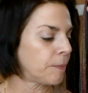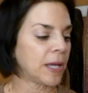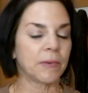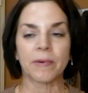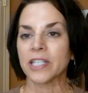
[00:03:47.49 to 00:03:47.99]

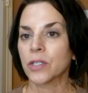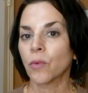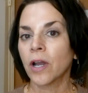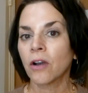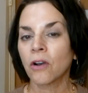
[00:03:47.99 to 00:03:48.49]
Maybe my
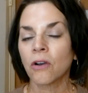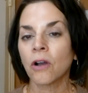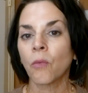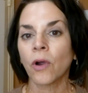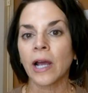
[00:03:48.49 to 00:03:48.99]
sweater.
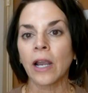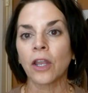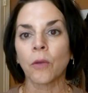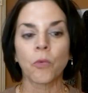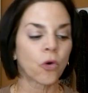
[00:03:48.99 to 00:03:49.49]
I'll work on a
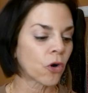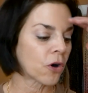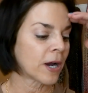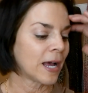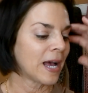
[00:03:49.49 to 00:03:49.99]
little more.